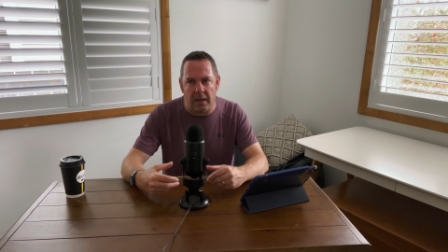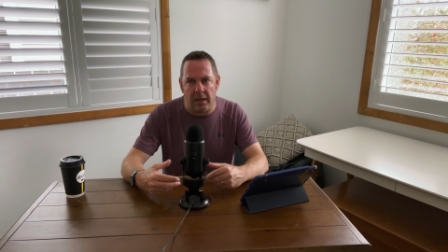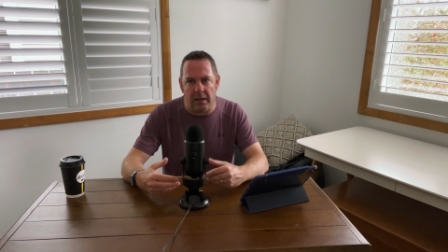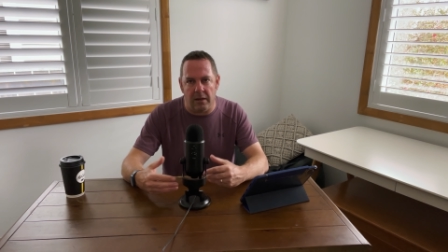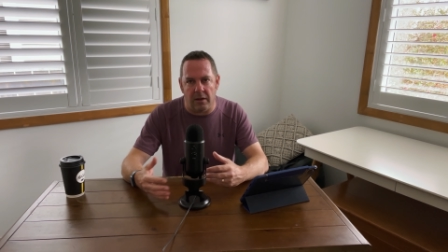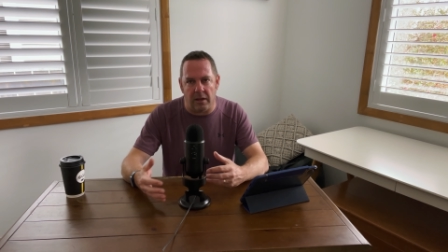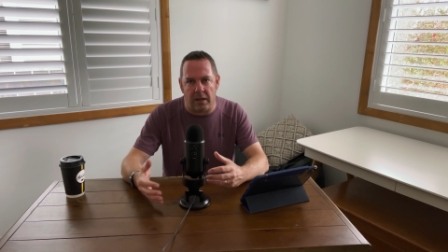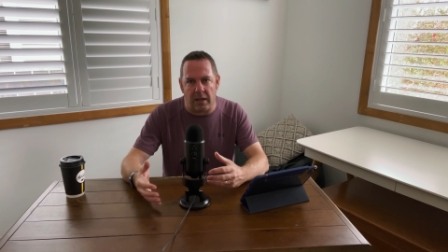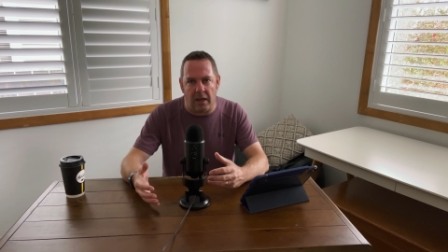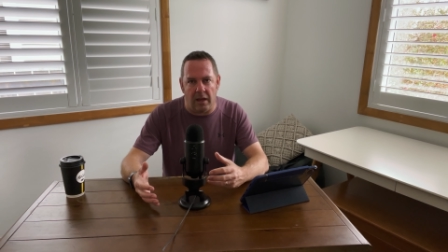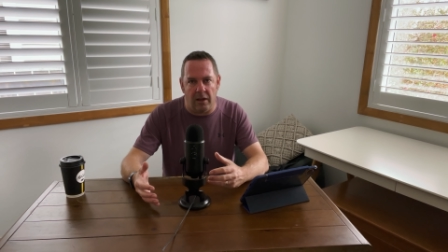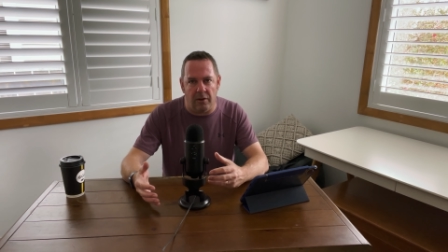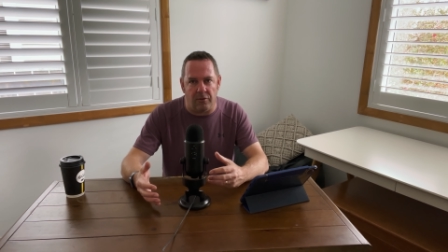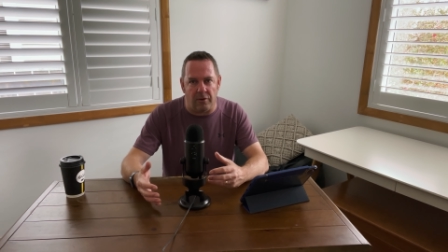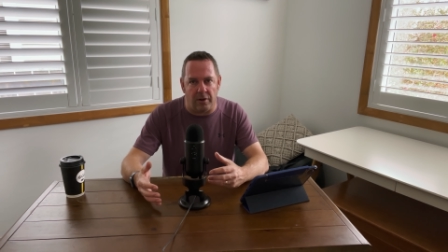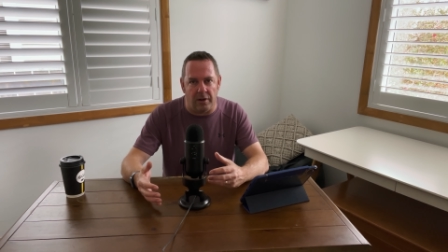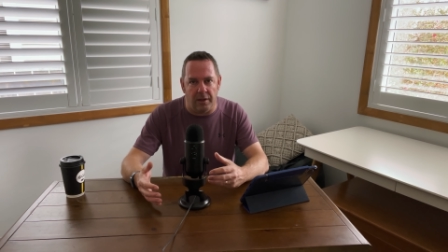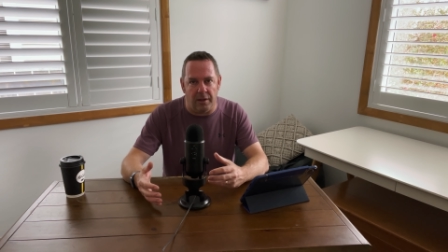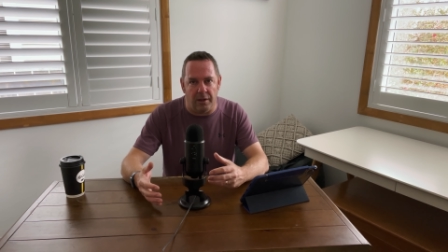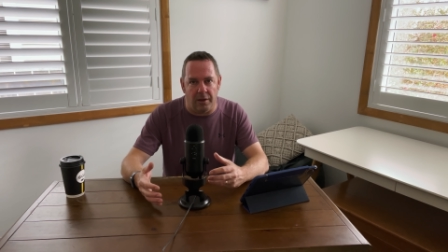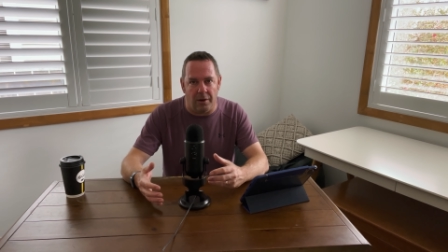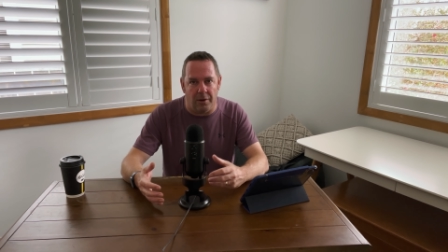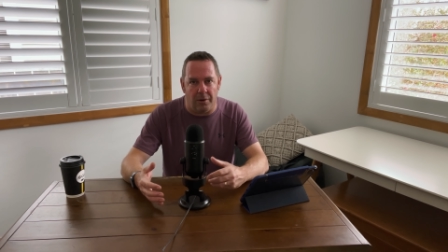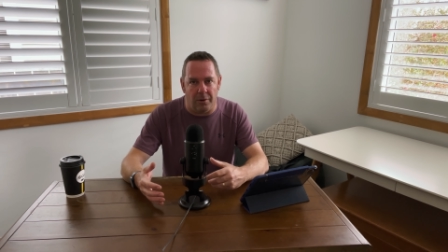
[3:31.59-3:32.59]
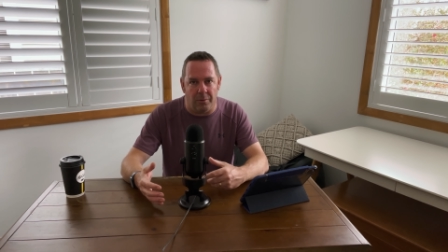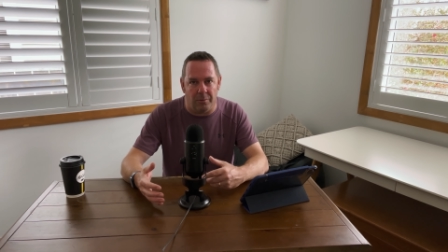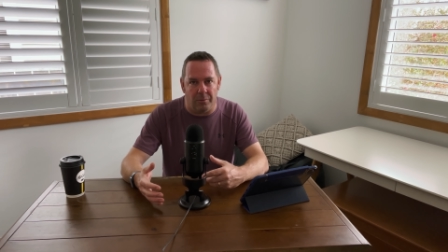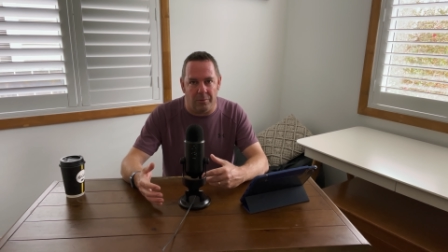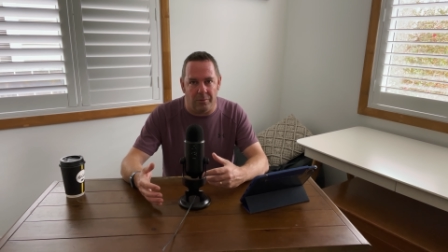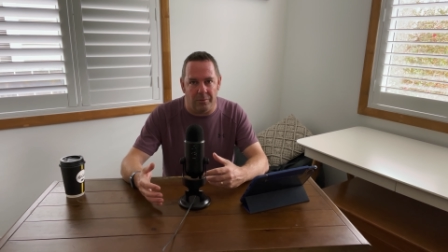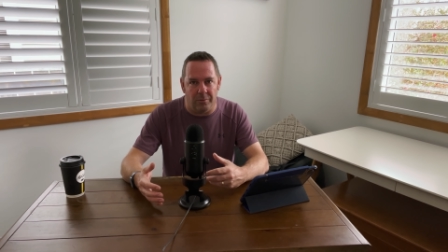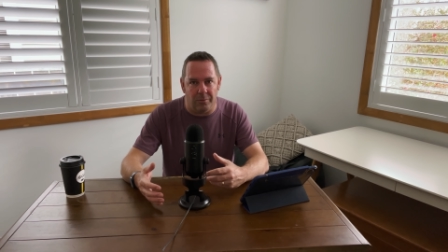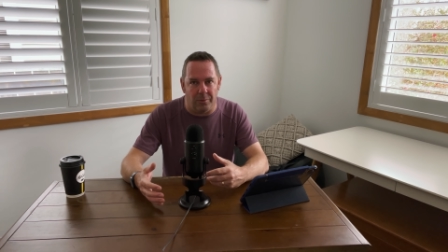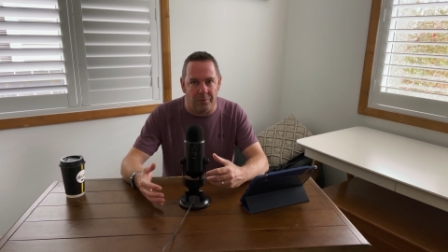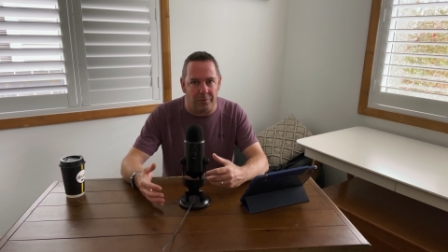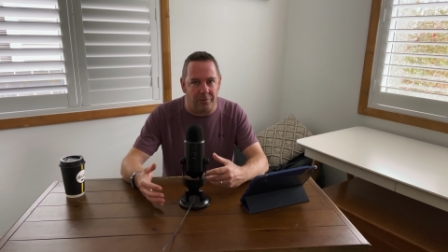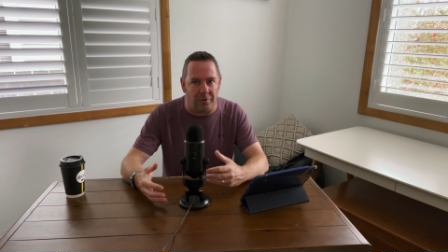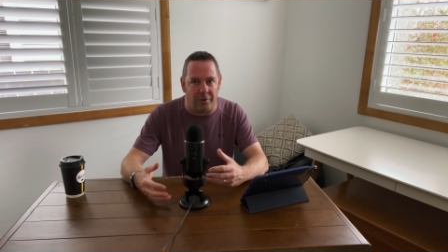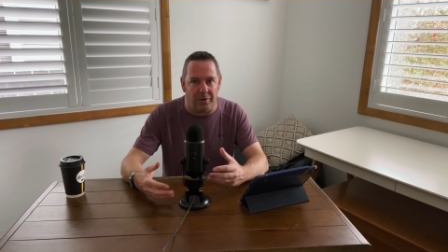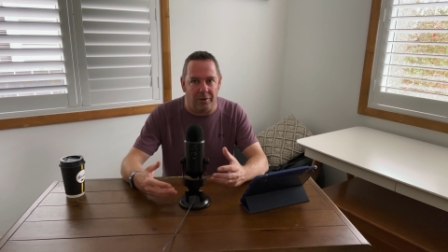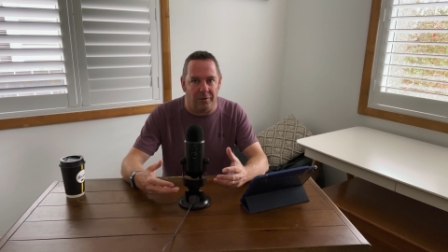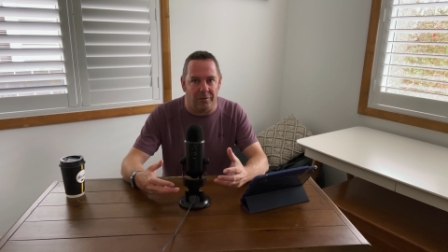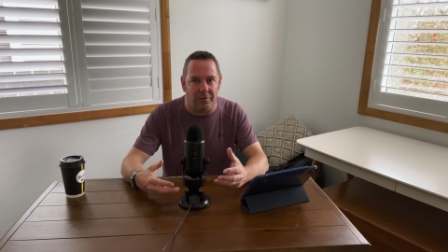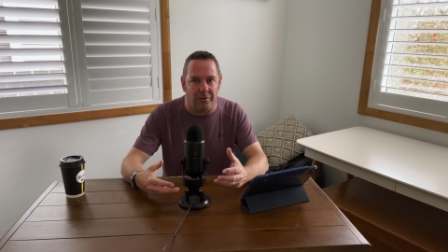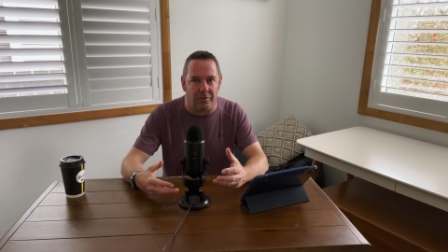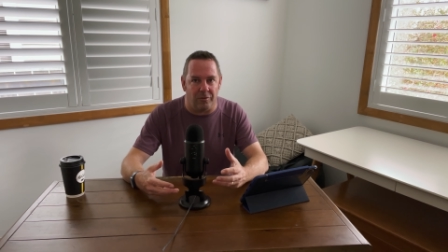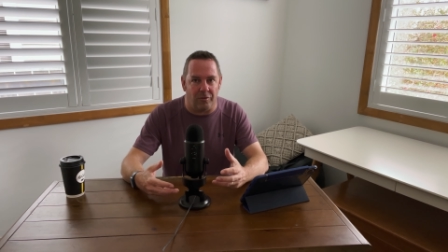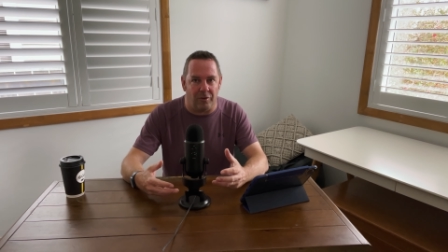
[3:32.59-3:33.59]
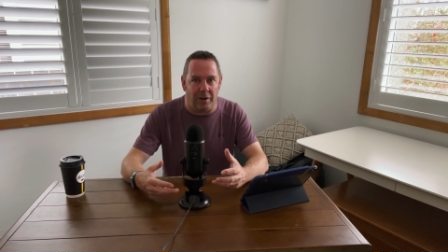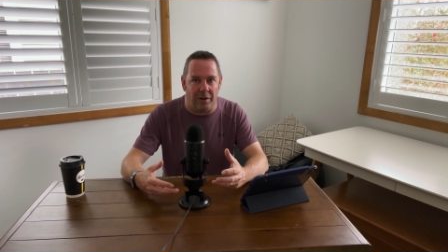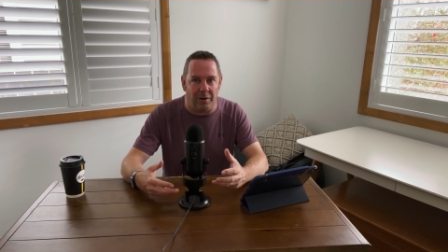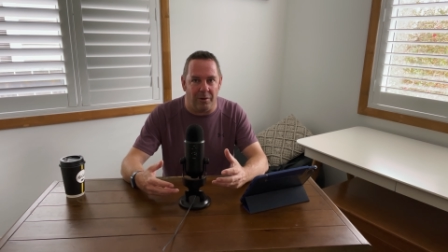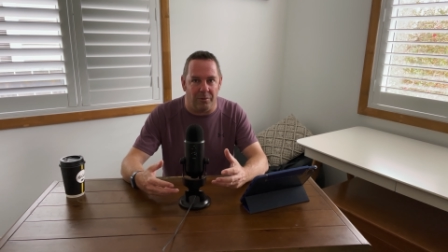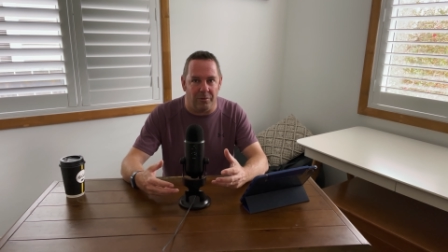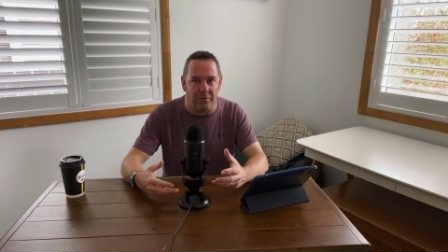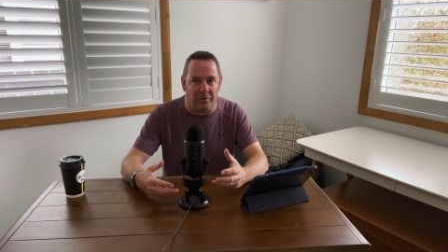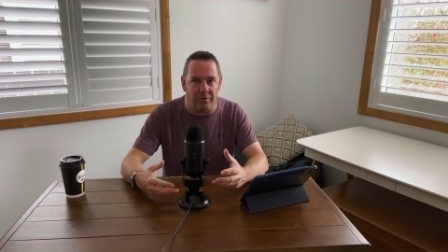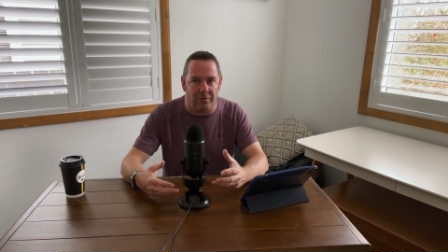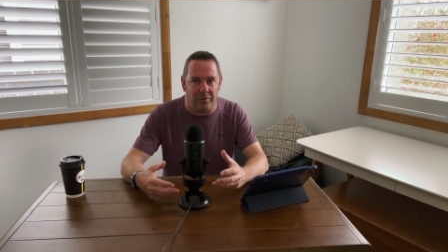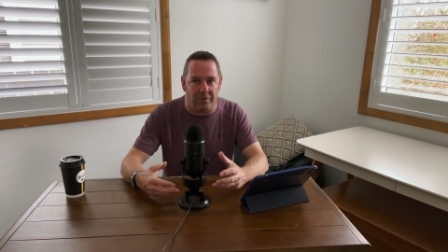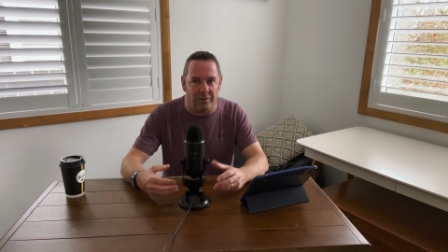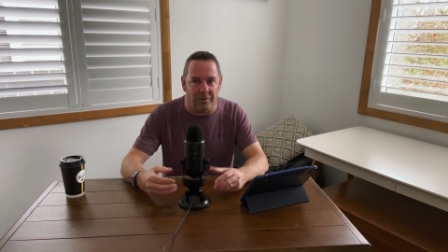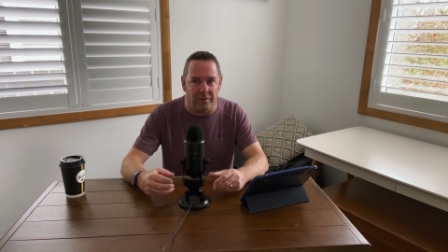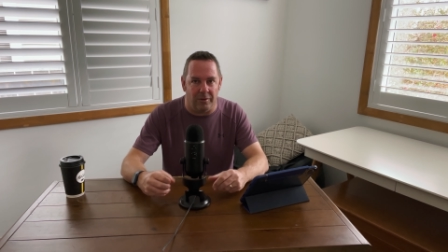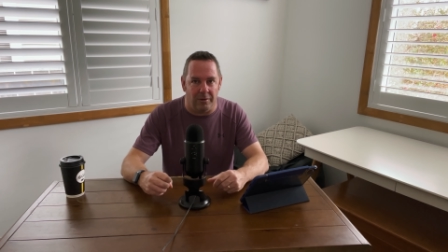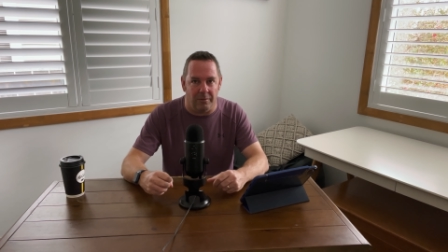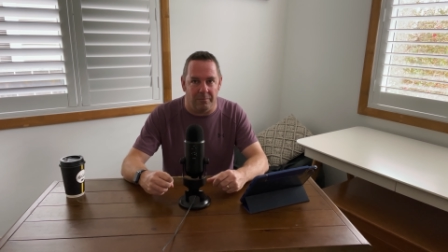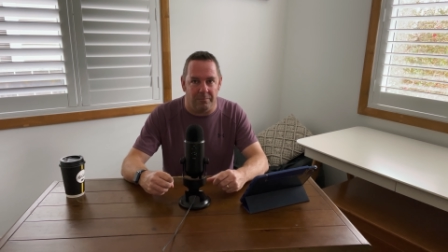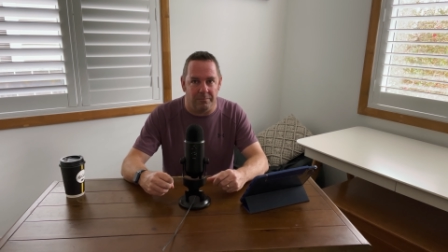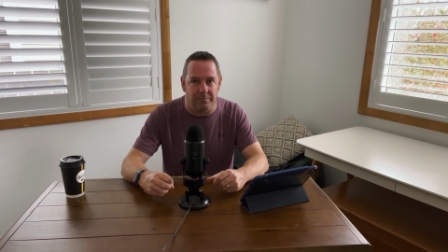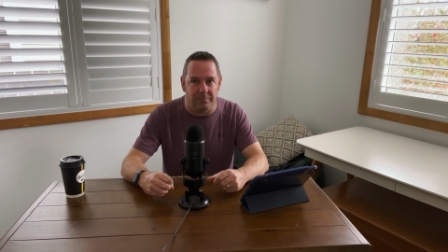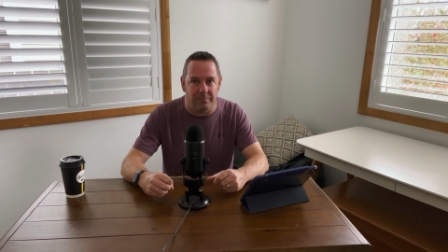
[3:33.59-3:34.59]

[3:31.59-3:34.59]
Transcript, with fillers: And occasionally I'll also use this channel just as a